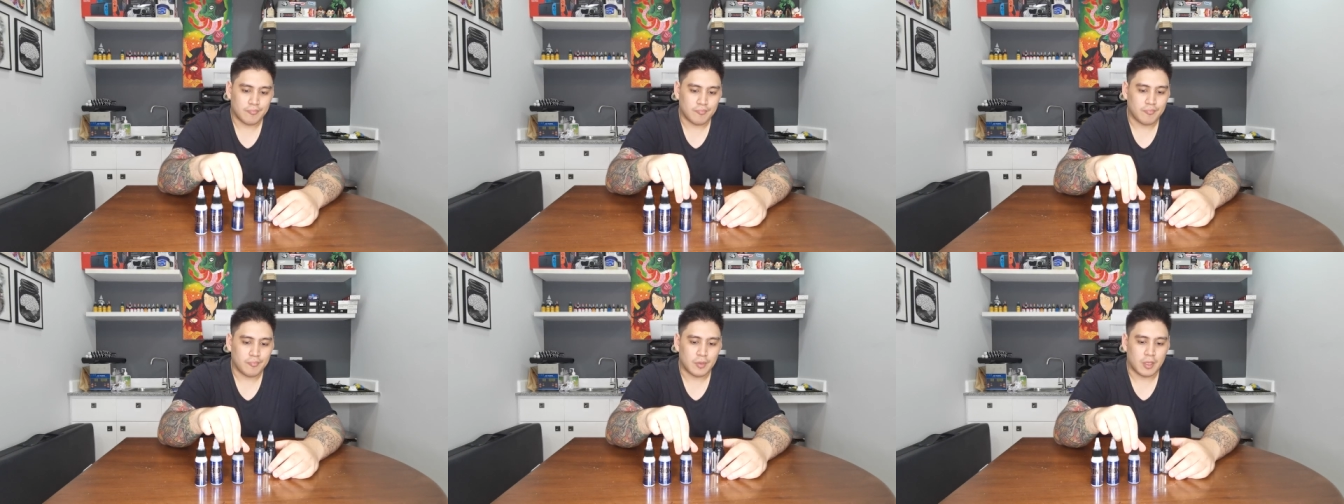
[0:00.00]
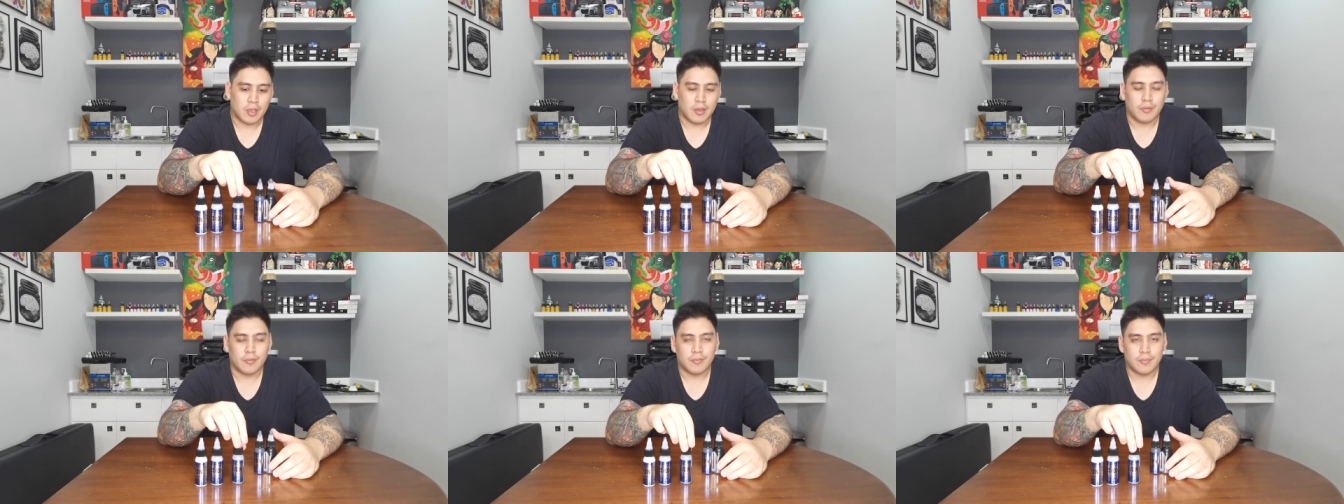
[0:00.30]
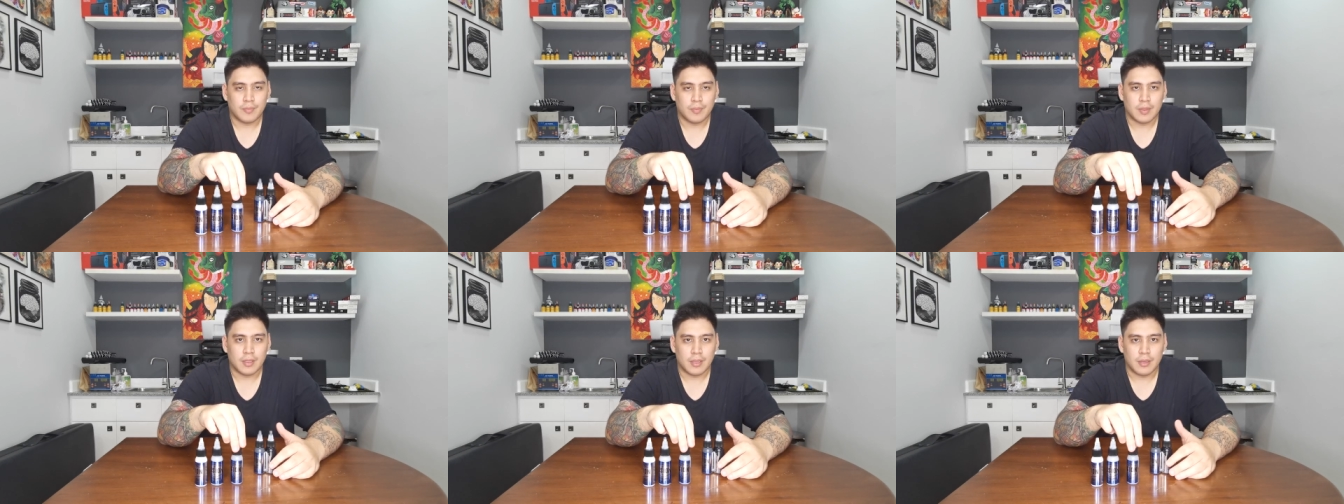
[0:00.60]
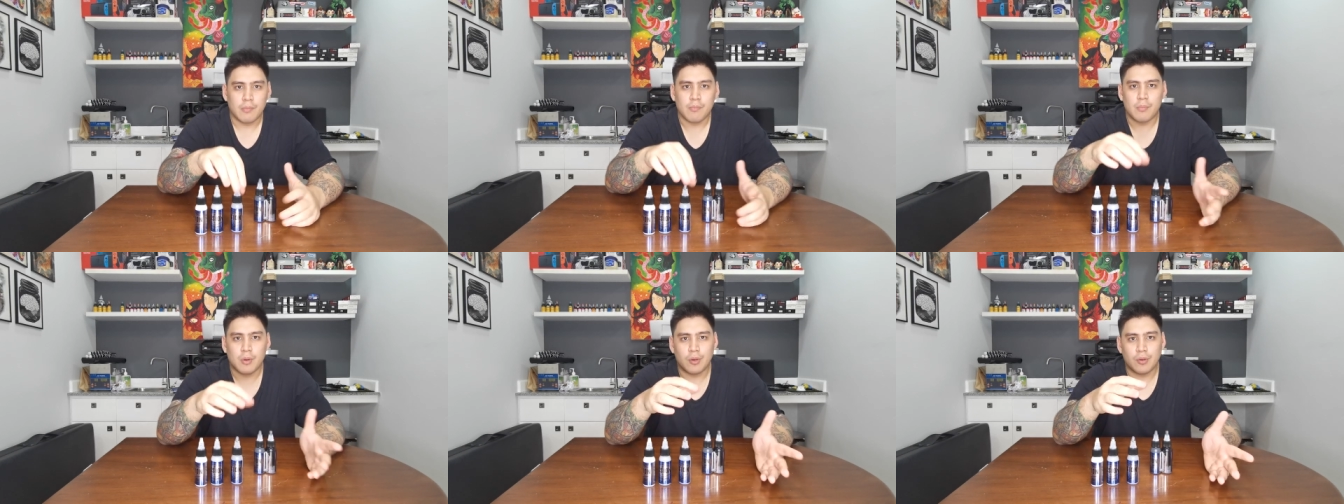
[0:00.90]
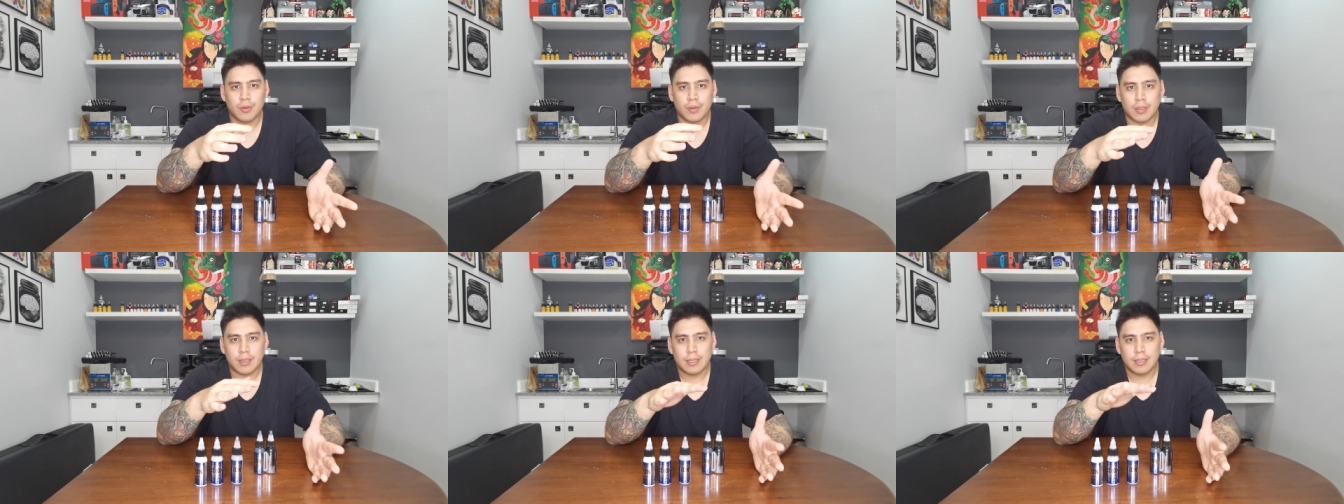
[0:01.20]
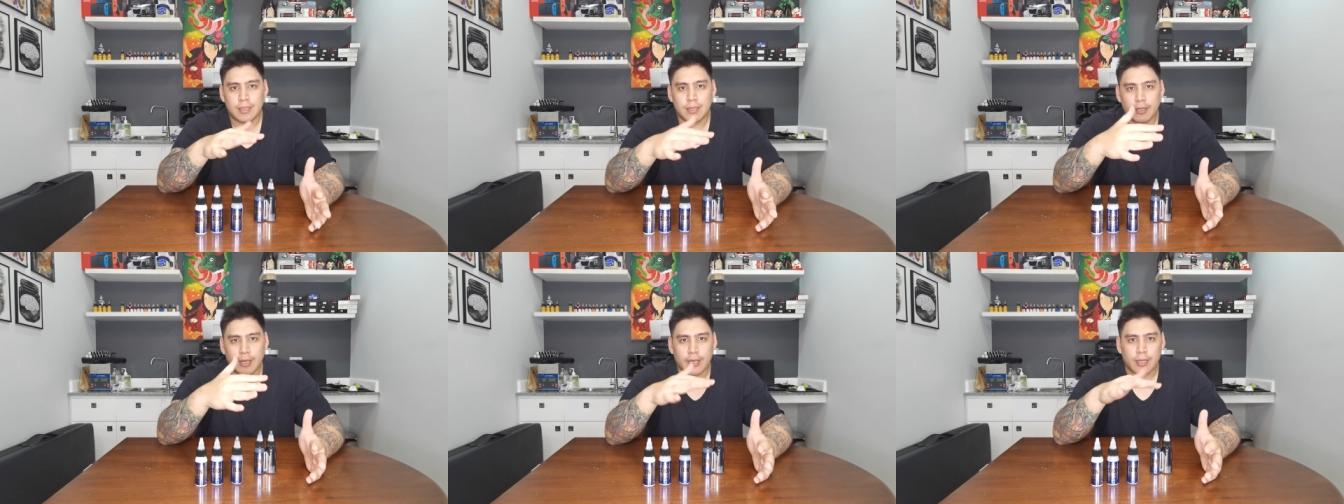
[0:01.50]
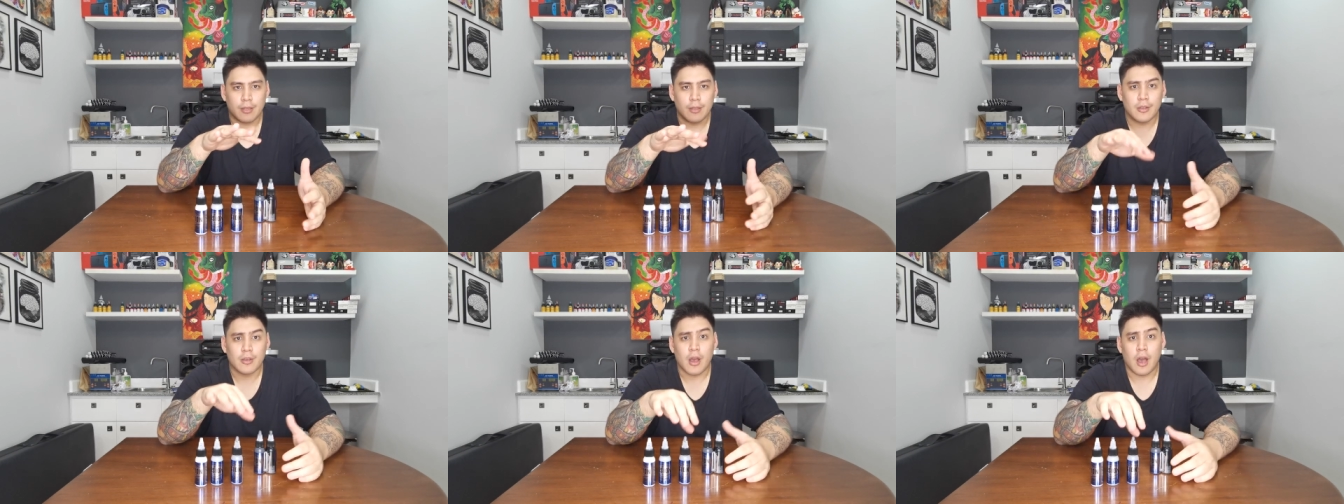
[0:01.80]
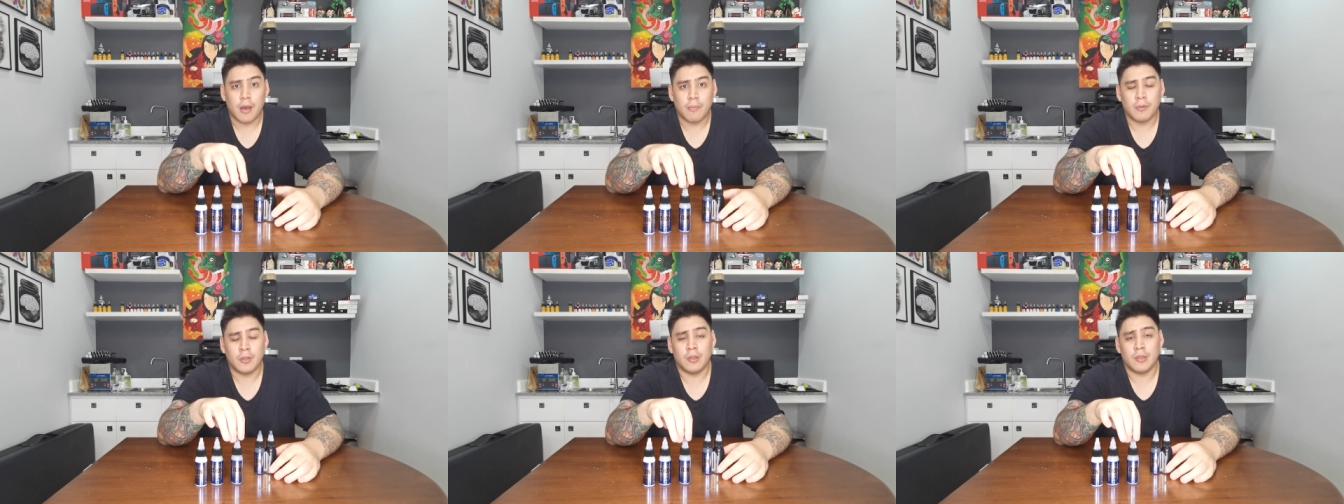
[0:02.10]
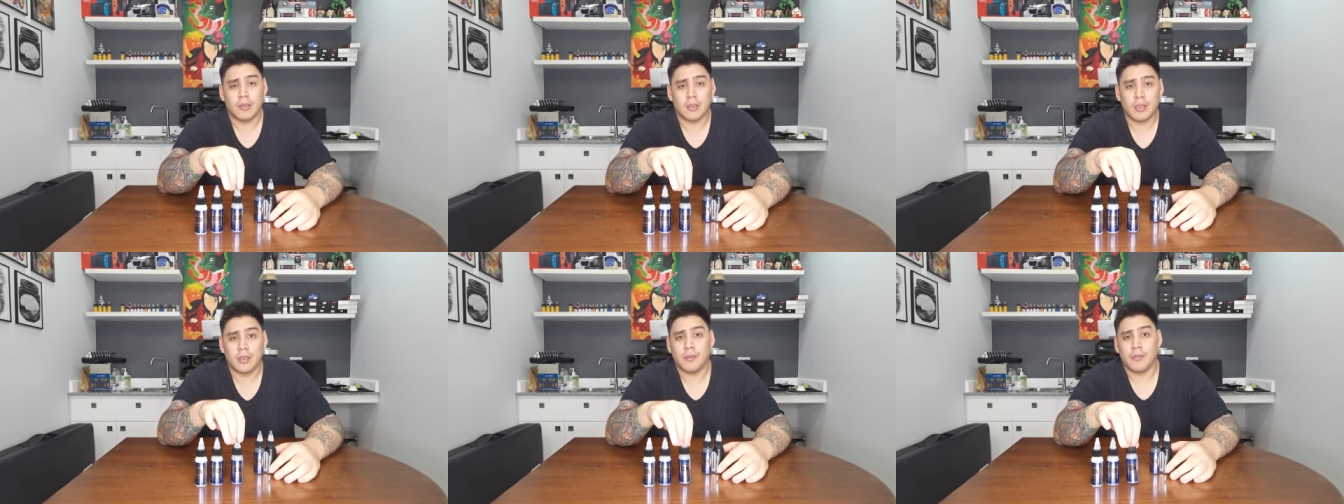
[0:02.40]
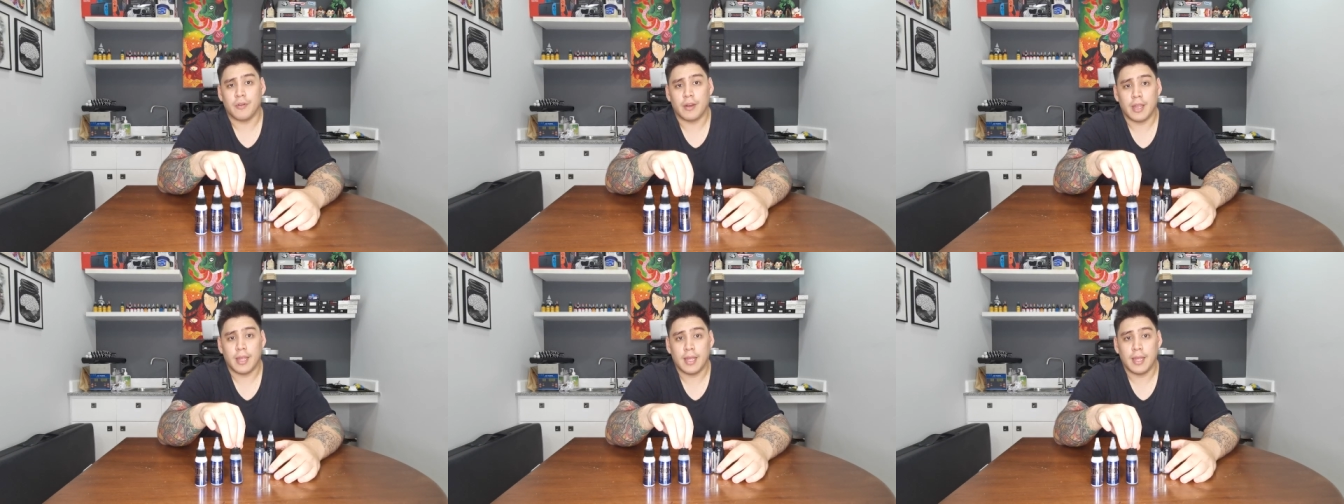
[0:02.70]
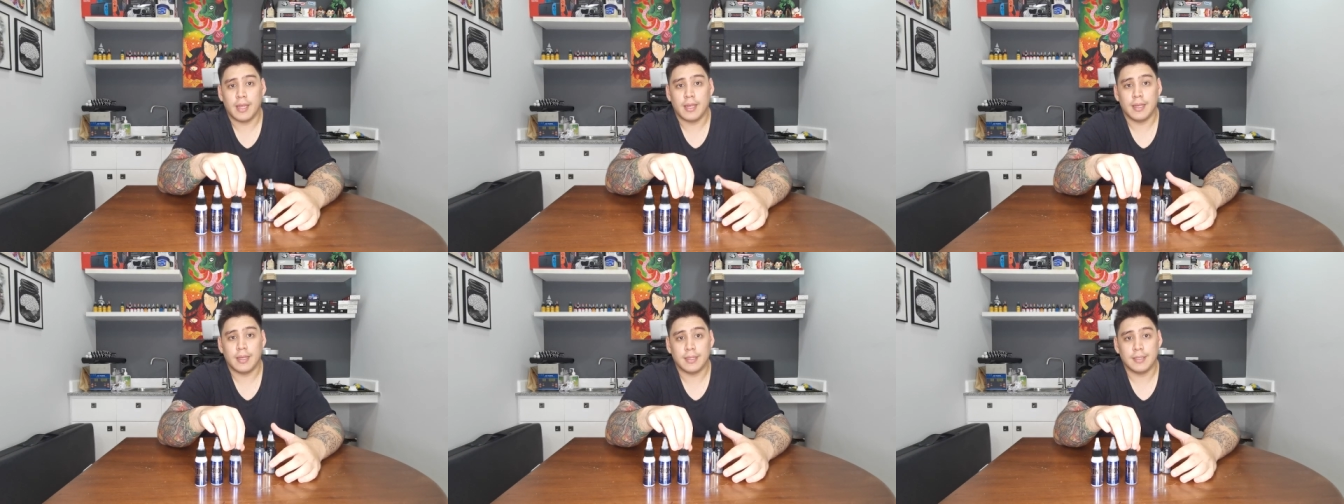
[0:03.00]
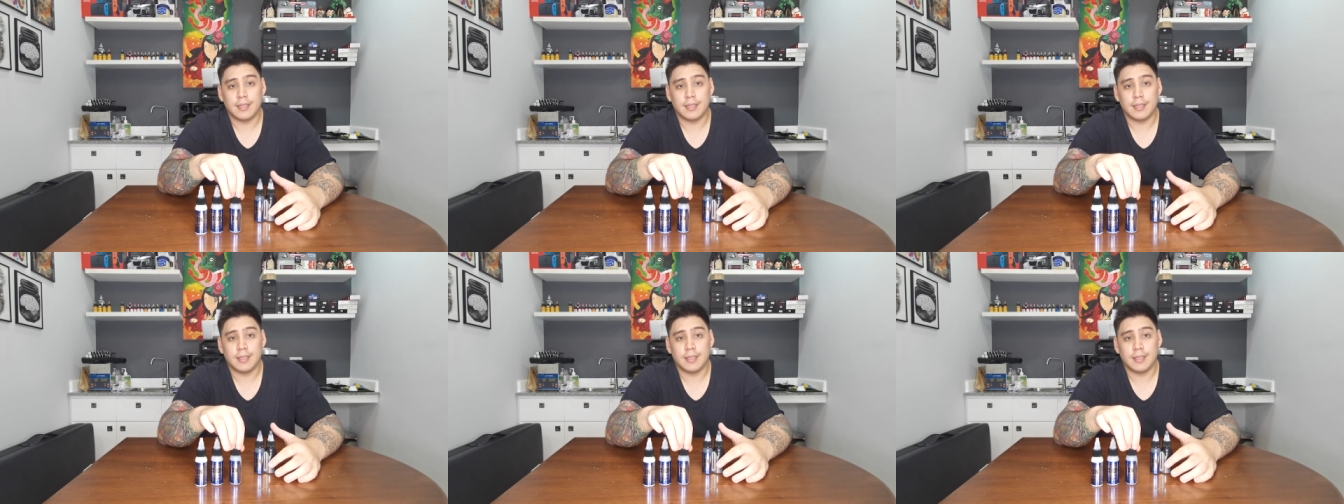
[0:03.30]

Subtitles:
you know, like the common looking gray.